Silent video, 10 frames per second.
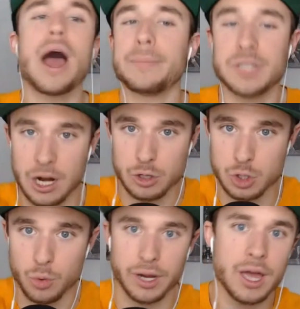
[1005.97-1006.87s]

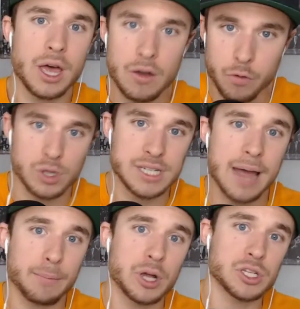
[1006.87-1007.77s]
territory for
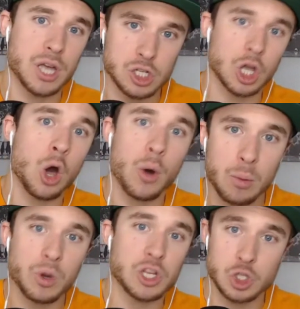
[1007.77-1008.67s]
Dak Prescott to go and
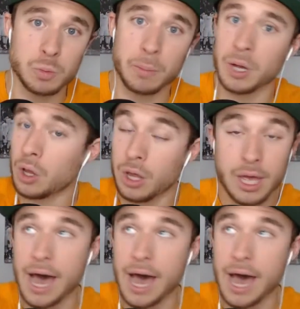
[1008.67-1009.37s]
win a Super Bowl.